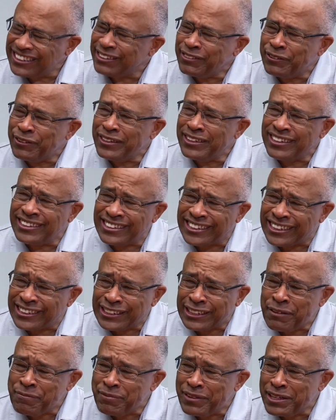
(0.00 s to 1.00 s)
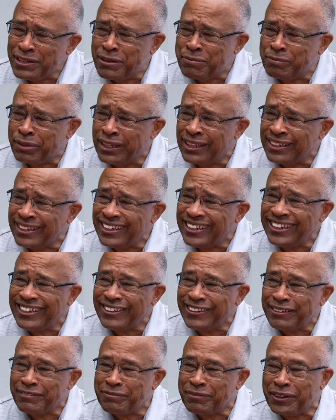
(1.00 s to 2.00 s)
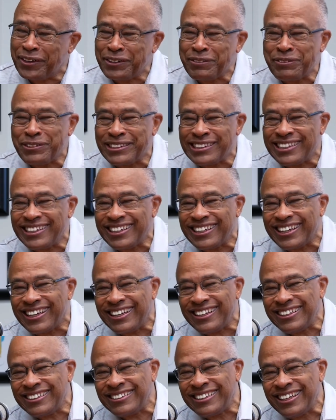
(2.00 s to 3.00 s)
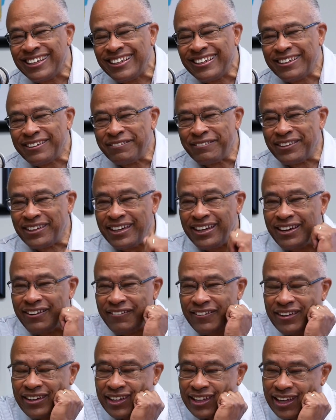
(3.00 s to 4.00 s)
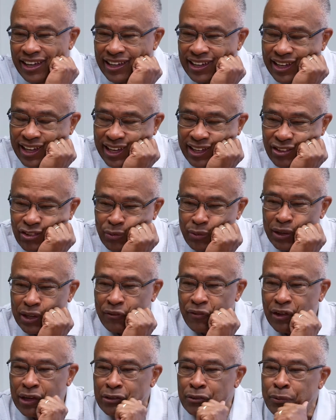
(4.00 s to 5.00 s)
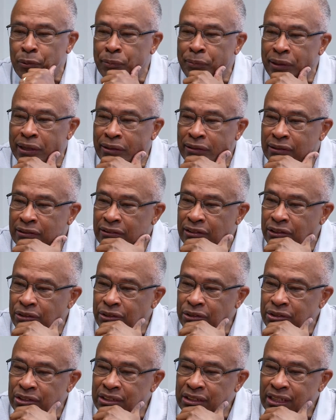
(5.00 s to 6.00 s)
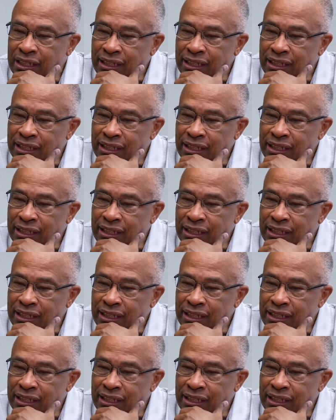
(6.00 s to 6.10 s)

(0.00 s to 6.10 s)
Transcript: So what is it? Something in the blood there at Baltimore City College? But anyway, yeah, he asked me if I was prepared to lose.